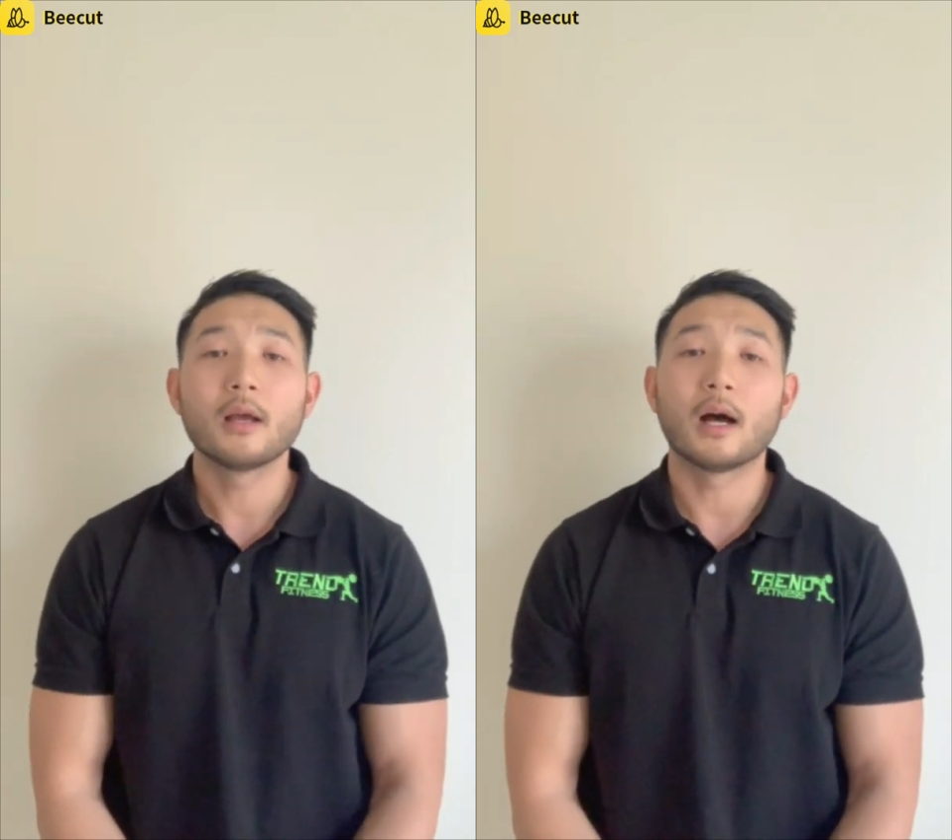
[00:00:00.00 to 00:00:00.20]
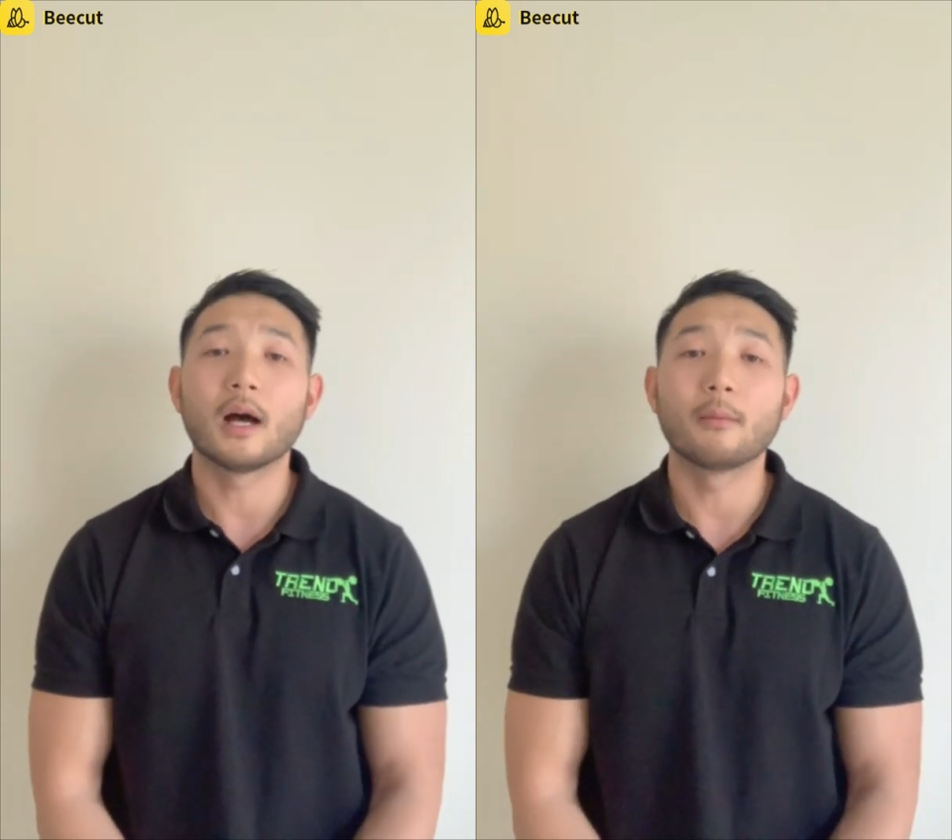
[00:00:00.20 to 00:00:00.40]

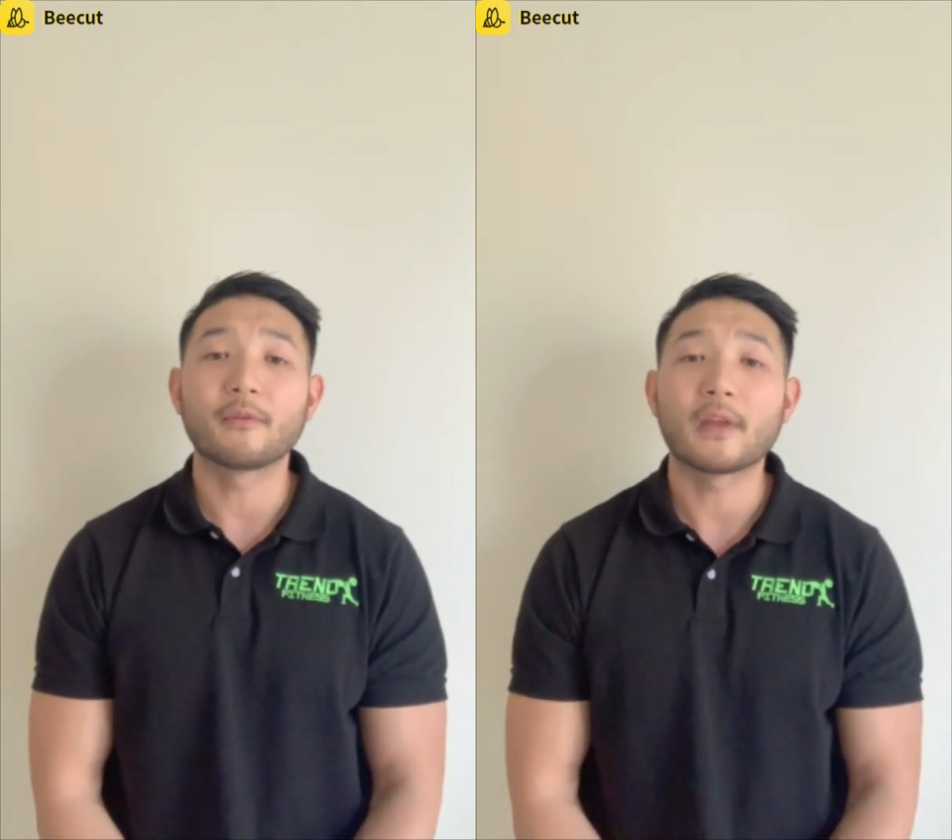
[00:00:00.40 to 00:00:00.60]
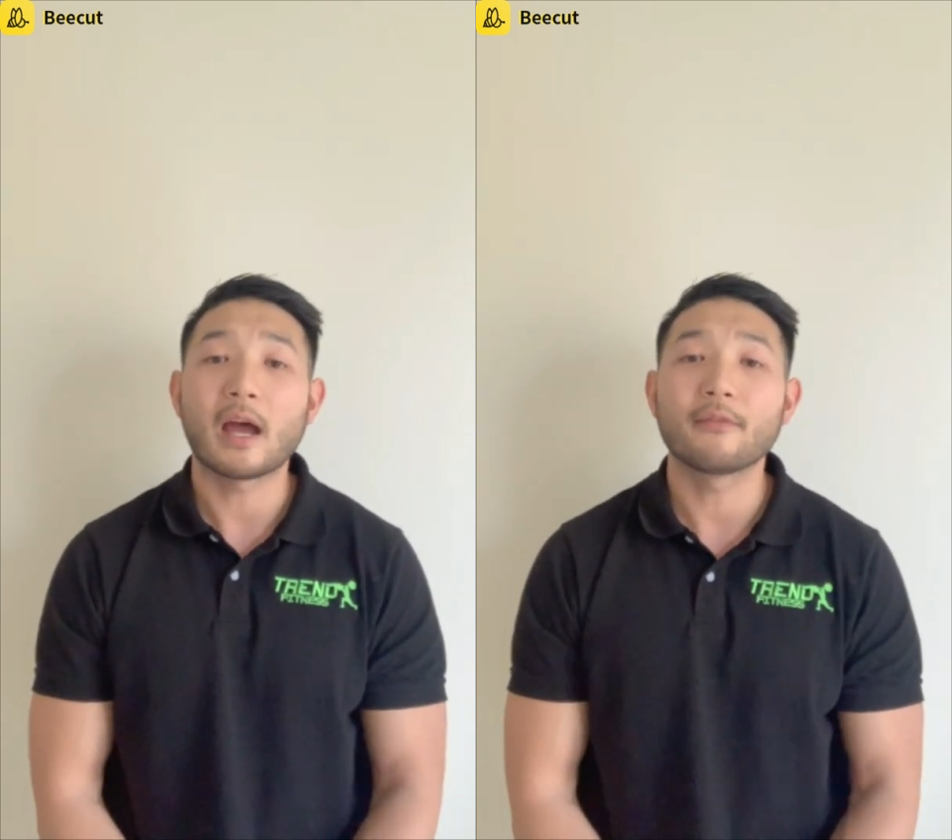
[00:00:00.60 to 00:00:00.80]

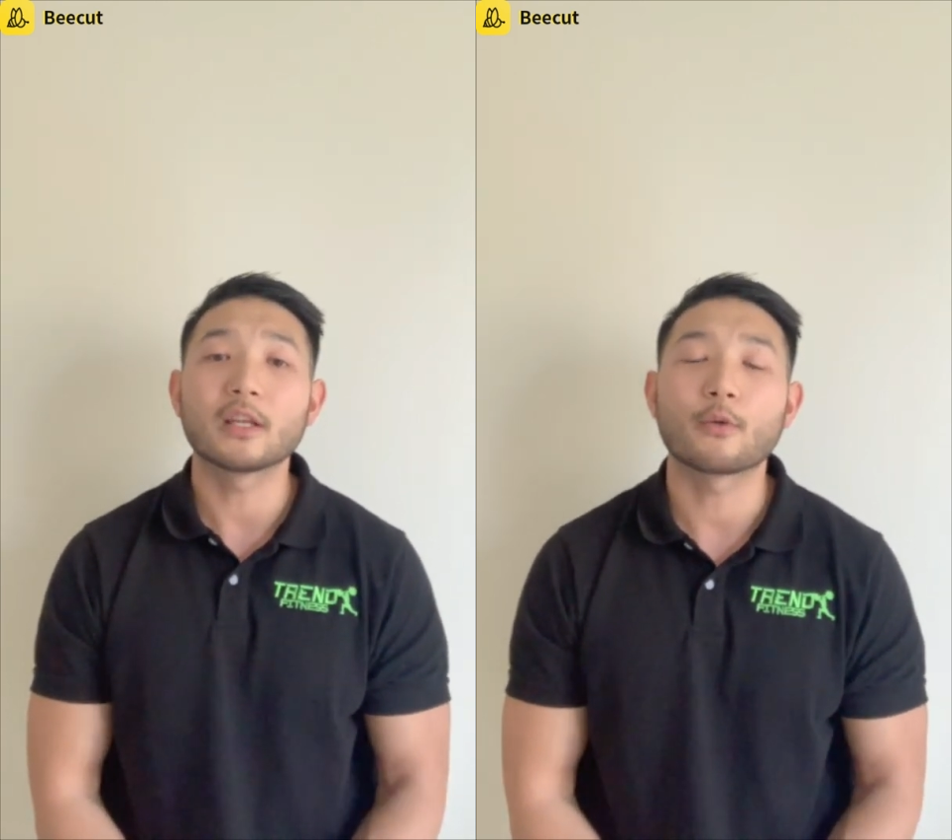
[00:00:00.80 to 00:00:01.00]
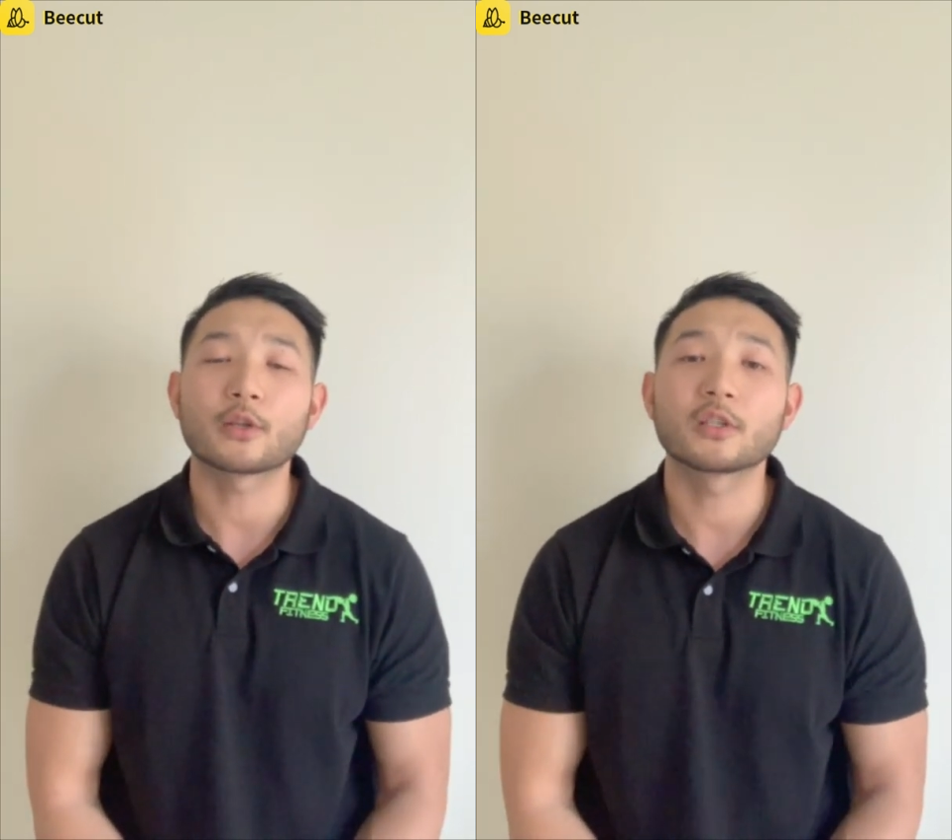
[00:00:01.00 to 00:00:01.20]
If you have any
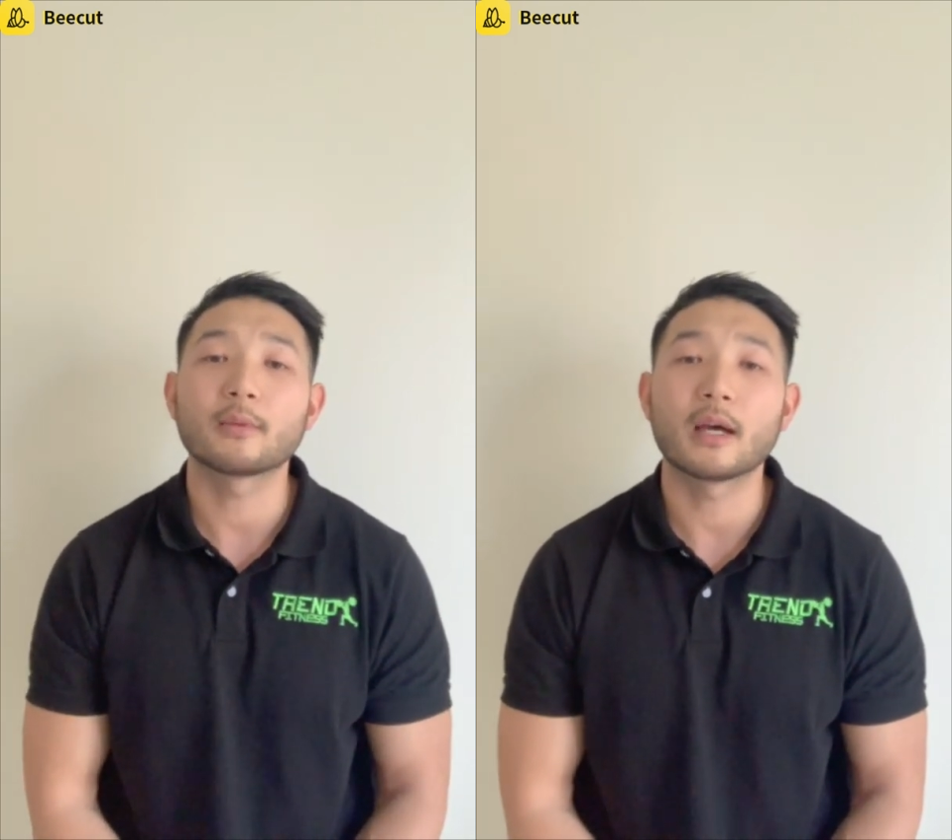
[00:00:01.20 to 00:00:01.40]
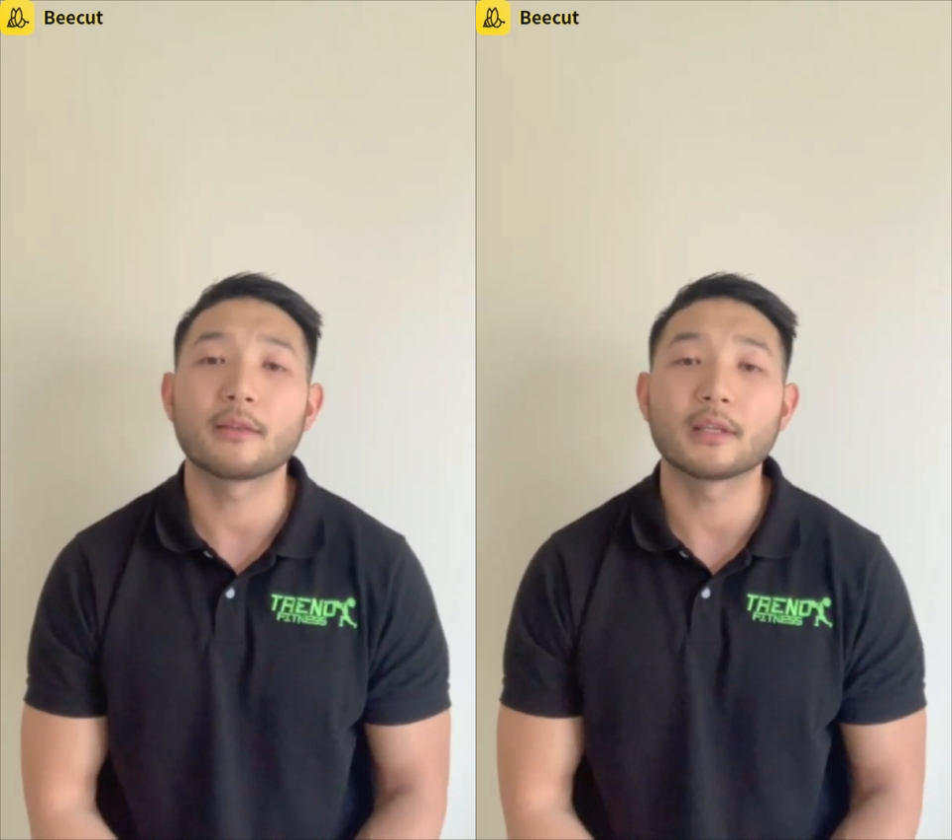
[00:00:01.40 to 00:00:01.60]
questions
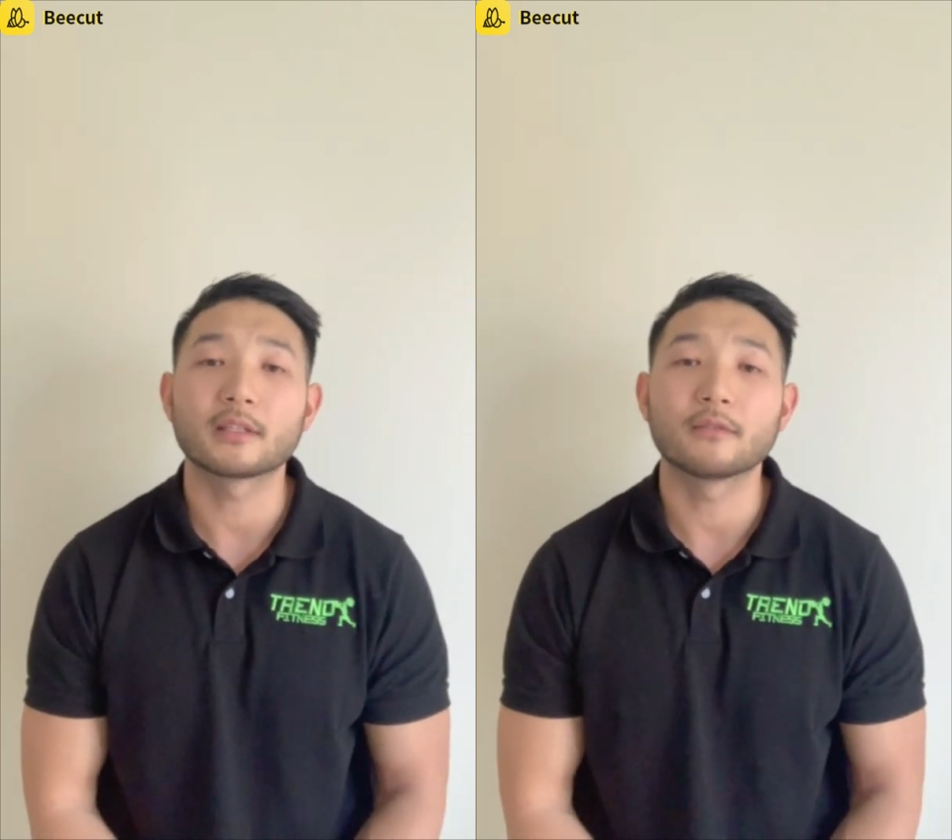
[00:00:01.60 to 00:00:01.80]
about this